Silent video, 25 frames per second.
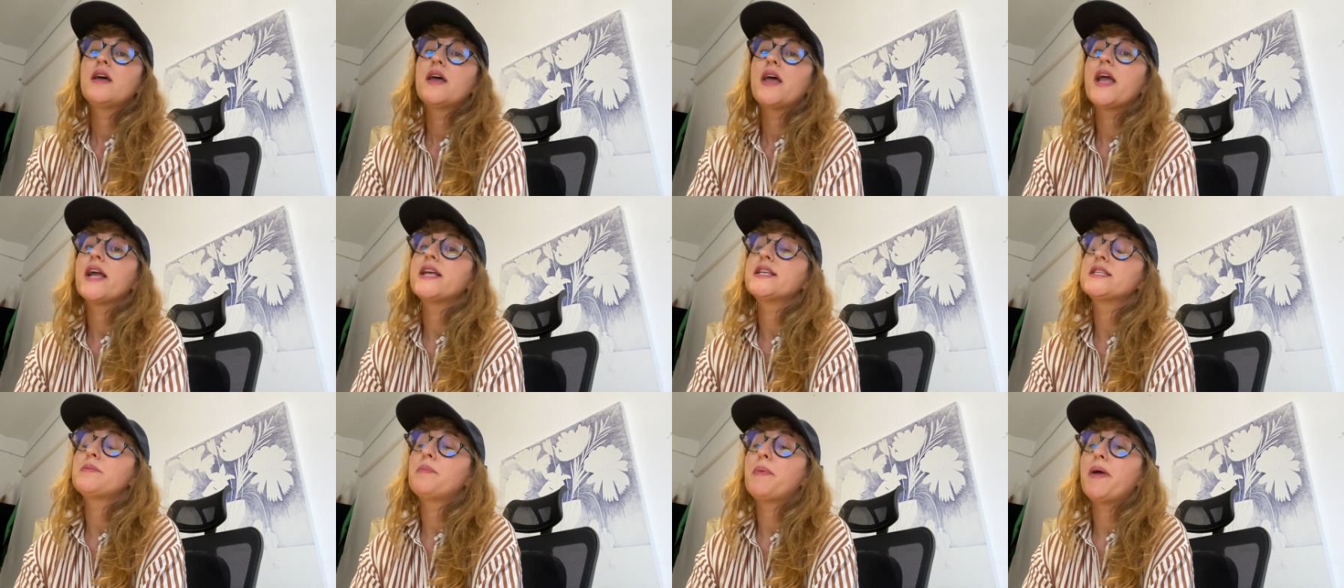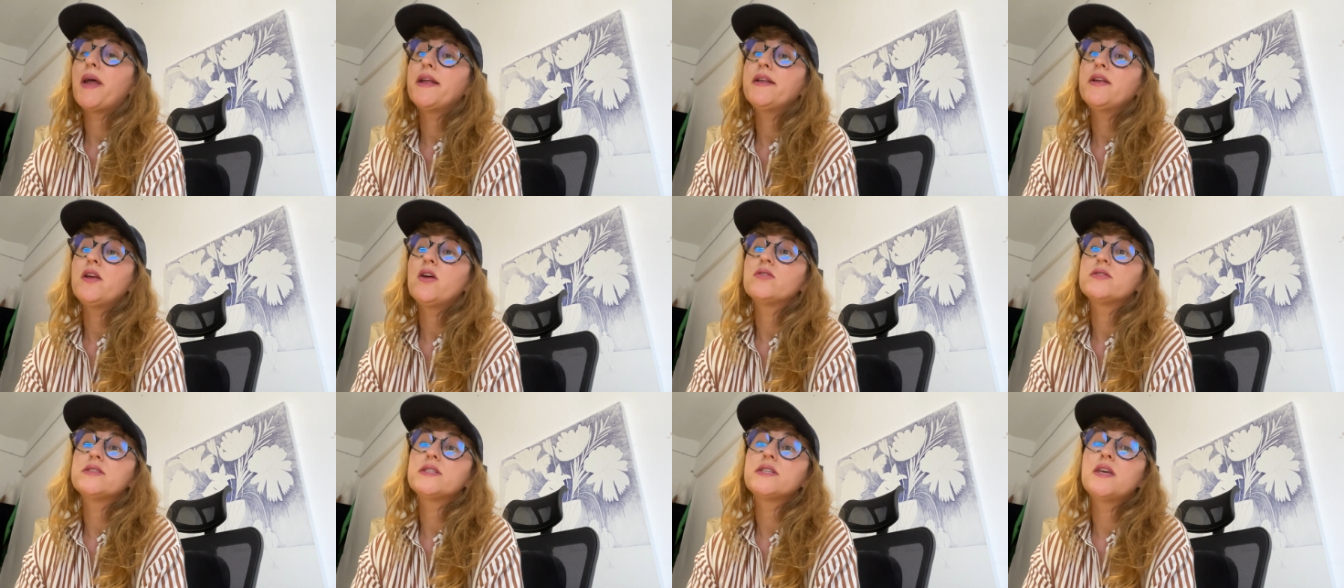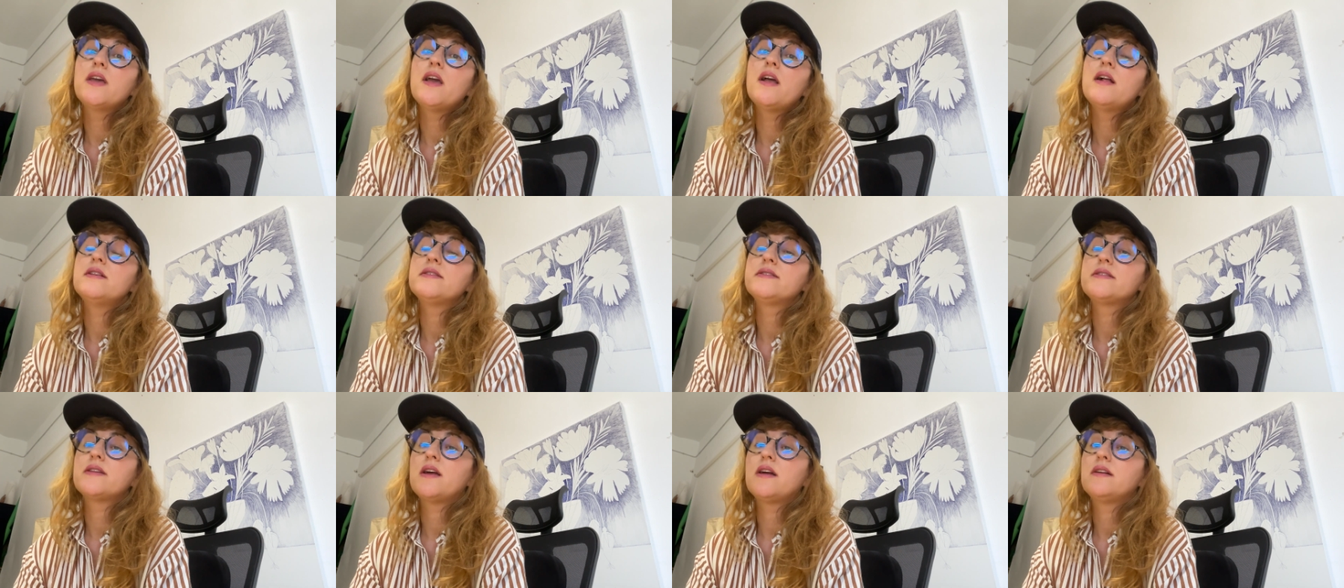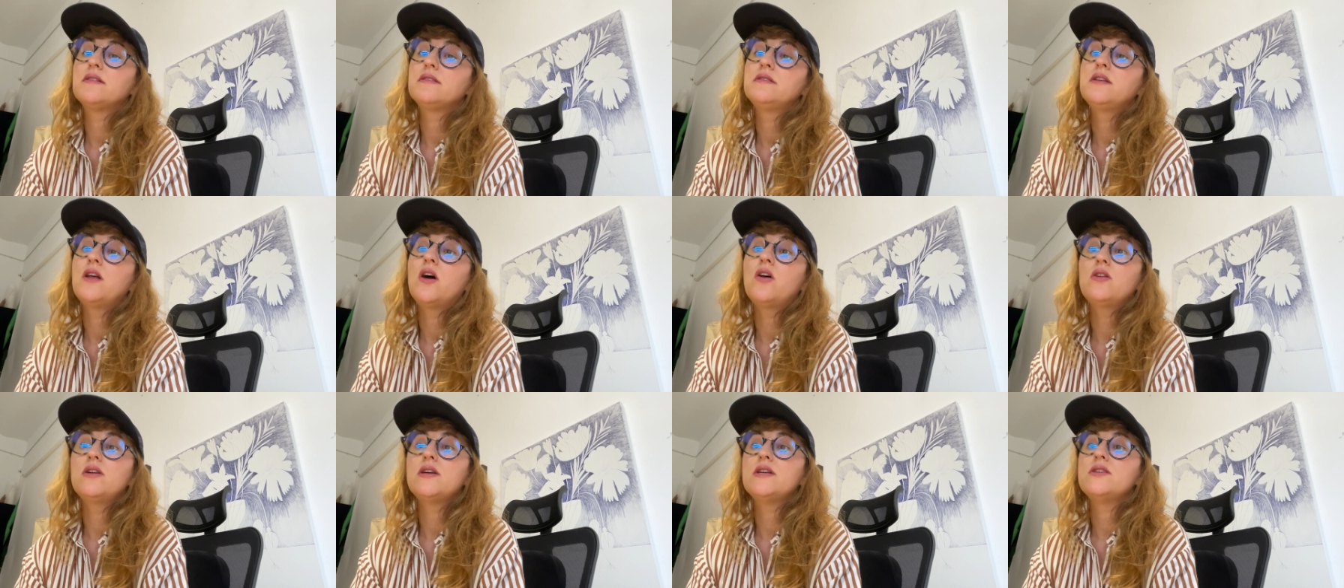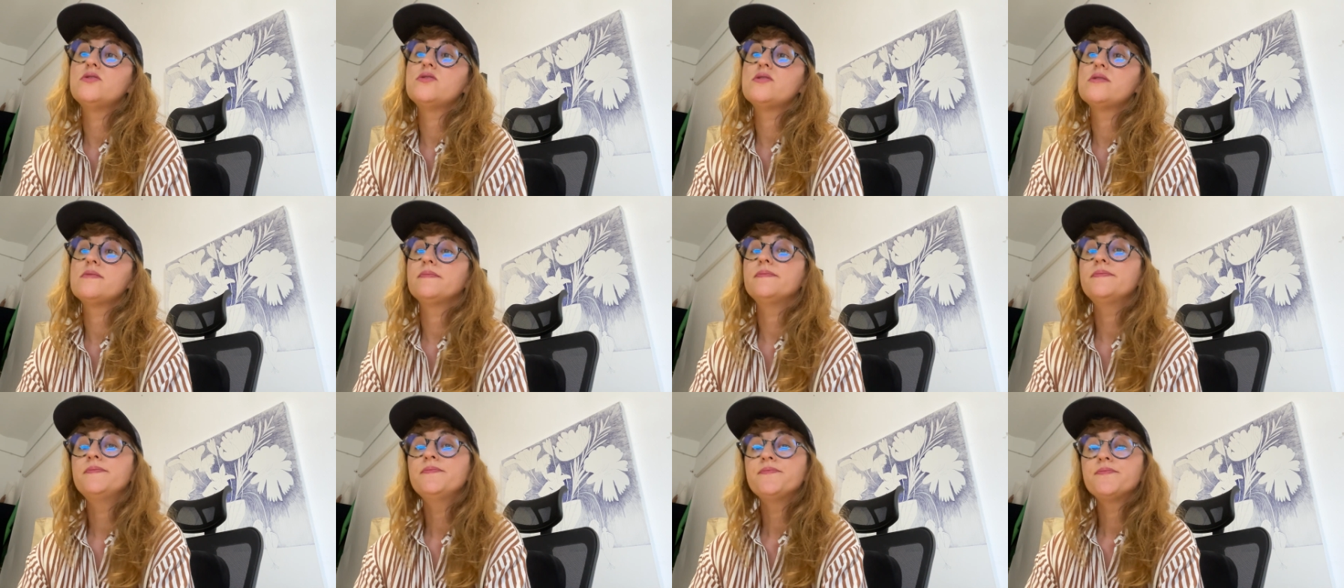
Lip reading: expand your skills and knowledge